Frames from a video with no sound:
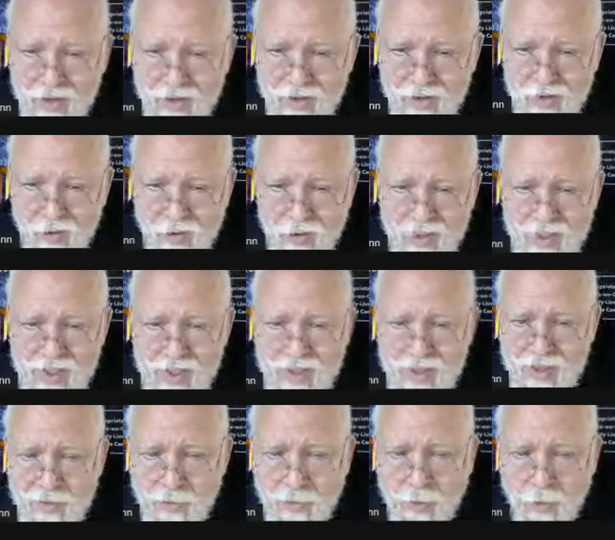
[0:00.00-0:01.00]
So this
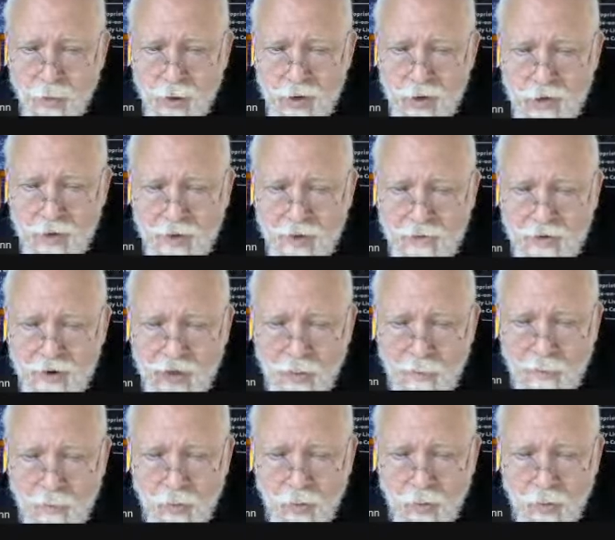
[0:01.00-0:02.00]
is supporting of an
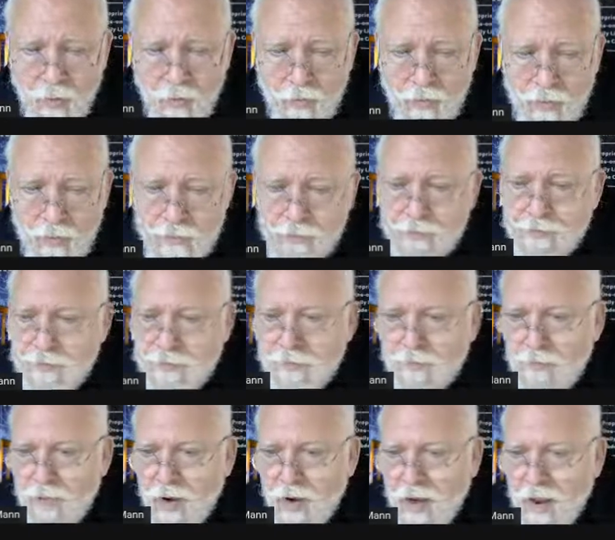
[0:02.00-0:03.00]
up move.
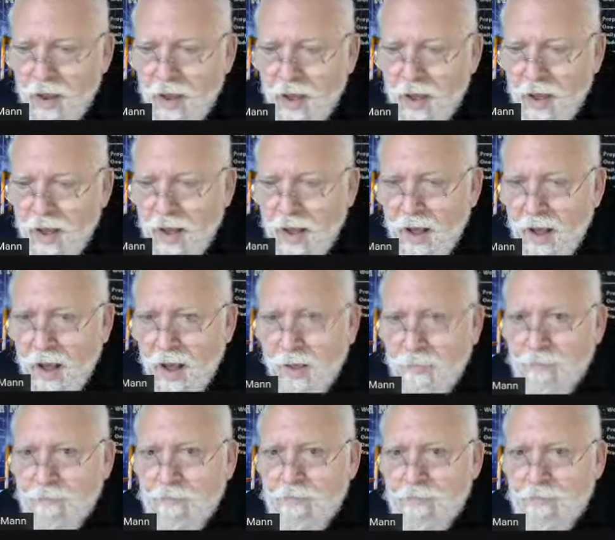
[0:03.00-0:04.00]
On